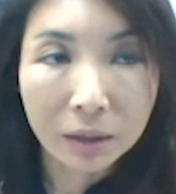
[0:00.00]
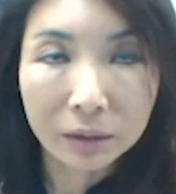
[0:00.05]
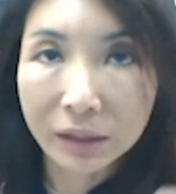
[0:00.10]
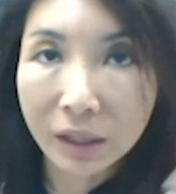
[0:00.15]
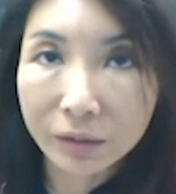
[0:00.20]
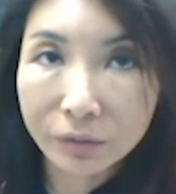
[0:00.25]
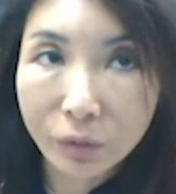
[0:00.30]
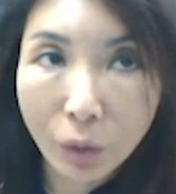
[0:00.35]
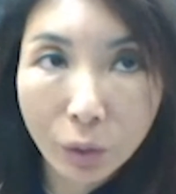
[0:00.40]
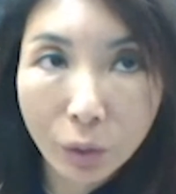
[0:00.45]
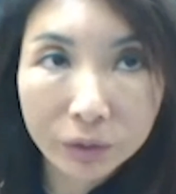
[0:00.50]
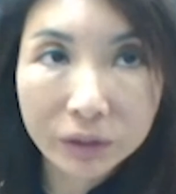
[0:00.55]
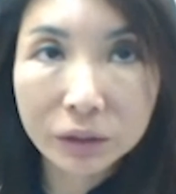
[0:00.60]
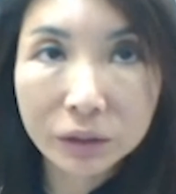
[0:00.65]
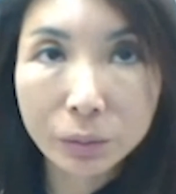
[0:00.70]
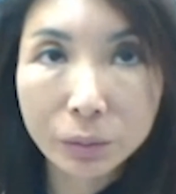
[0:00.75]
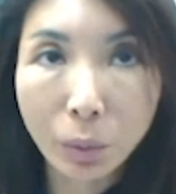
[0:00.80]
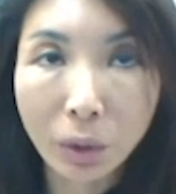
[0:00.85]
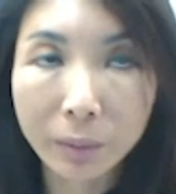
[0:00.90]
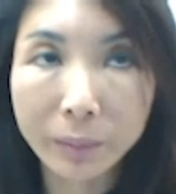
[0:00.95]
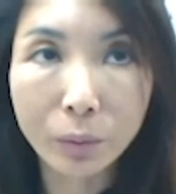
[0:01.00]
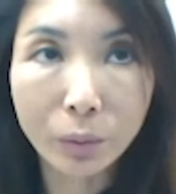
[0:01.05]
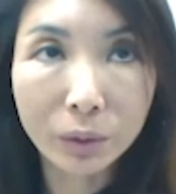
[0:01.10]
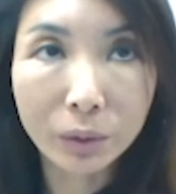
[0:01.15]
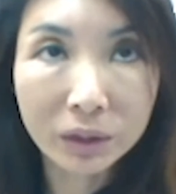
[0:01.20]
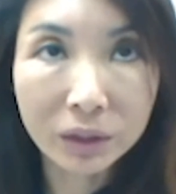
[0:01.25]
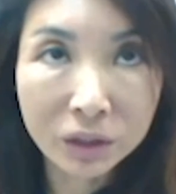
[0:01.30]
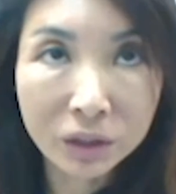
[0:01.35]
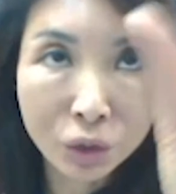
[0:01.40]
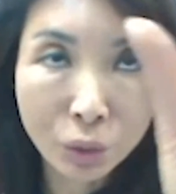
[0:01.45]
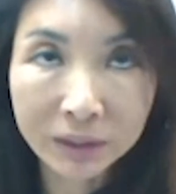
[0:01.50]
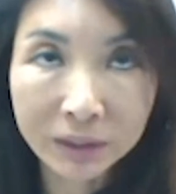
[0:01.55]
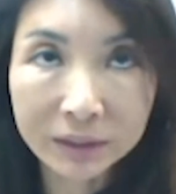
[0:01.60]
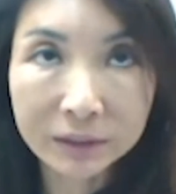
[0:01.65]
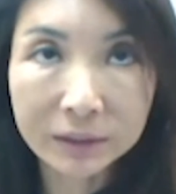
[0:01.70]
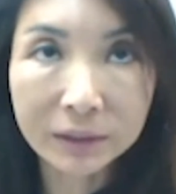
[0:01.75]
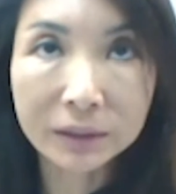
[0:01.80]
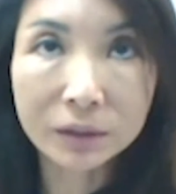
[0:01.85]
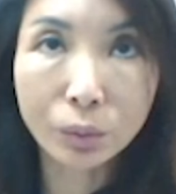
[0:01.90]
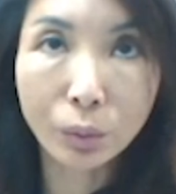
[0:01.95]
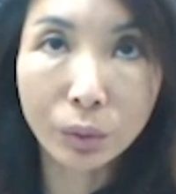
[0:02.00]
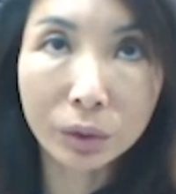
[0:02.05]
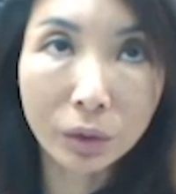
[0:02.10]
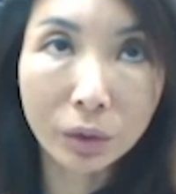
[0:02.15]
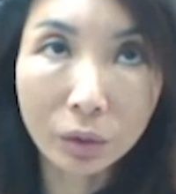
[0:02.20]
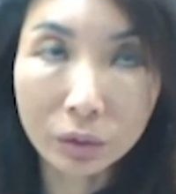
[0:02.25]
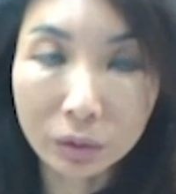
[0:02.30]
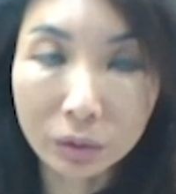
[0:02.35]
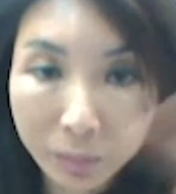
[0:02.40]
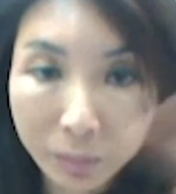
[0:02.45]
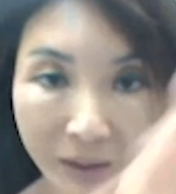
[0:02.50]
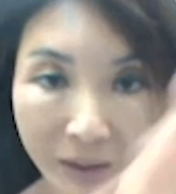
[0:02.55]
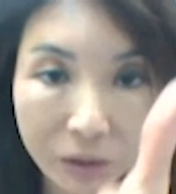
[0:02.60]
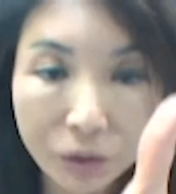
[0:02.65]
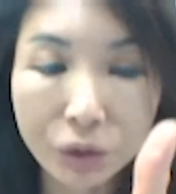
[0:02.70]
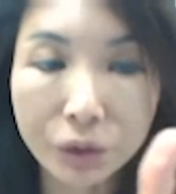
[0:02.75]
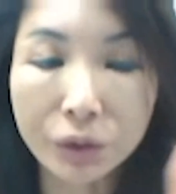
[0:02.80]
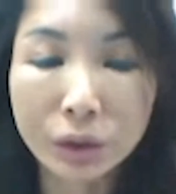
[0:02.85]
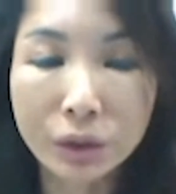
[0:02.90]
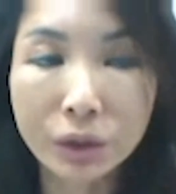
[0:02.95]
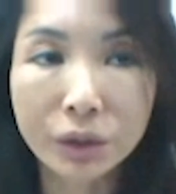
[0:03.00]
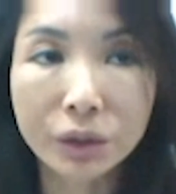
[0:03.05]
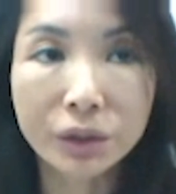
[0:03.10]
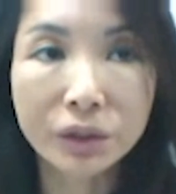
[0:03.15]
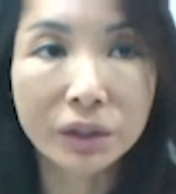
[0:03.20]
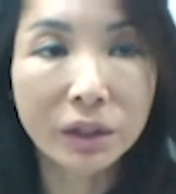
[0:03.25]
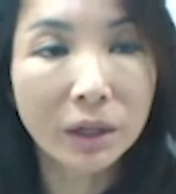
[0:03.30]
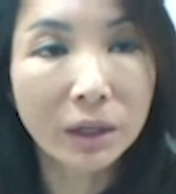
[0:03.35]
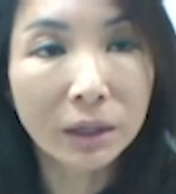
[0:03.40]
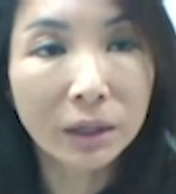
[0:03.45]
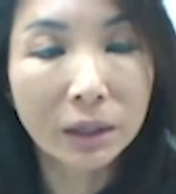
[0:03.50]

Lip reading: they have all these properties with the addresses, with all the pictures,